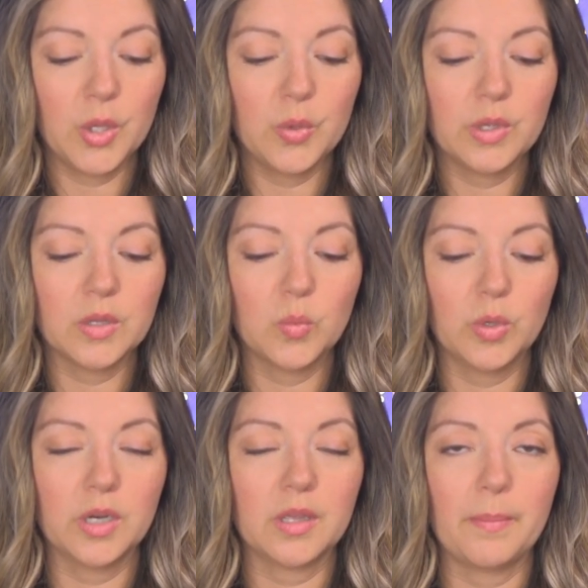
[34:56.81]
who can
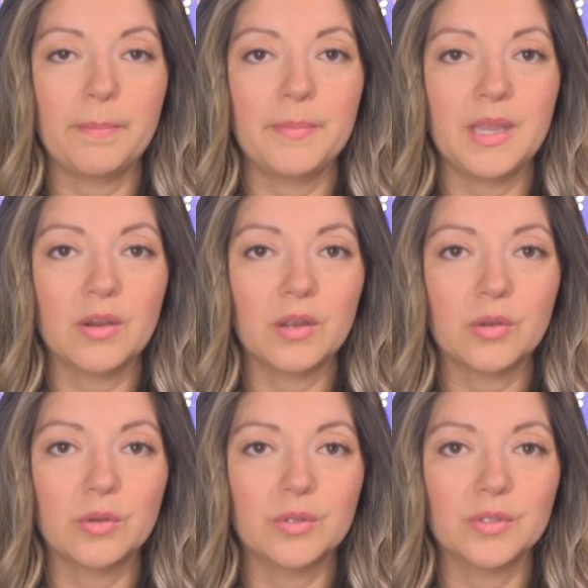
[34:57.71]
work
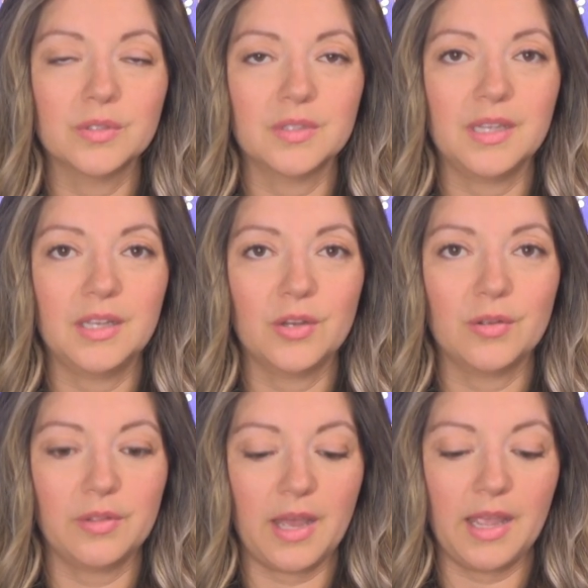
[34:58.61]
miracles in your
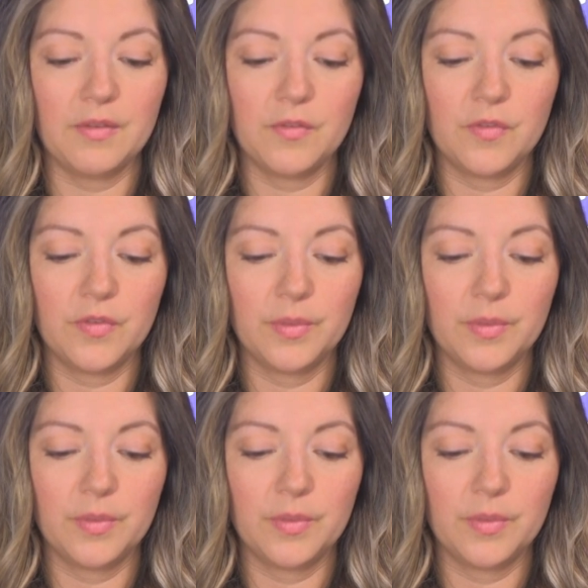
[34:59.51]
life.